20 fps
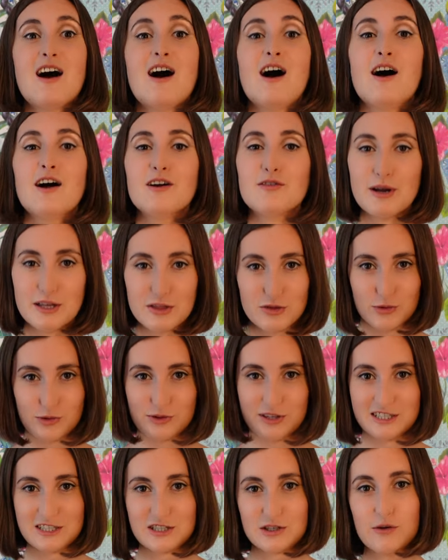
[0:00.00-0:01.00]
I read through
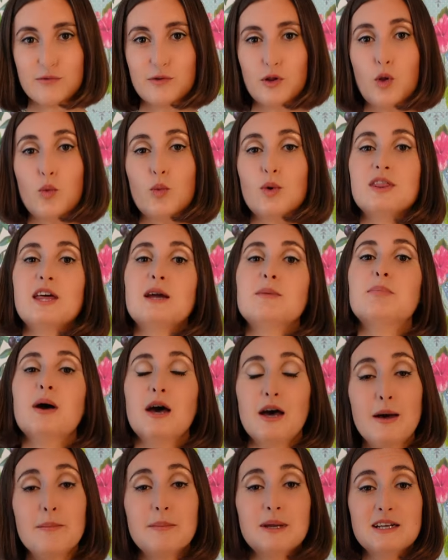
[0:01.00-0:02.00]
this novel with a
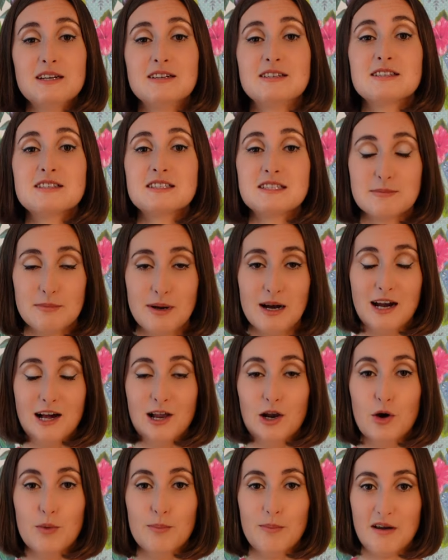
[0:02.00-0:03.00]
permanent
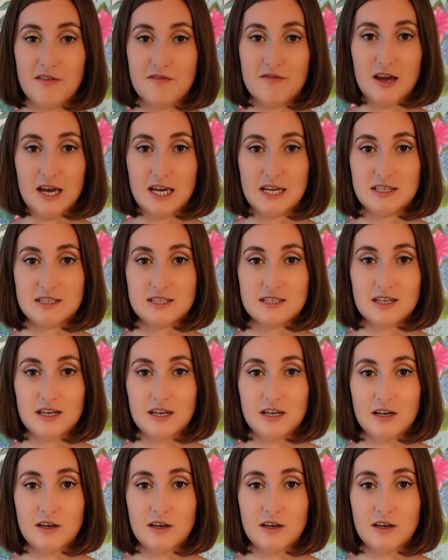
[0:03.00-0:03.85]
smile on my face,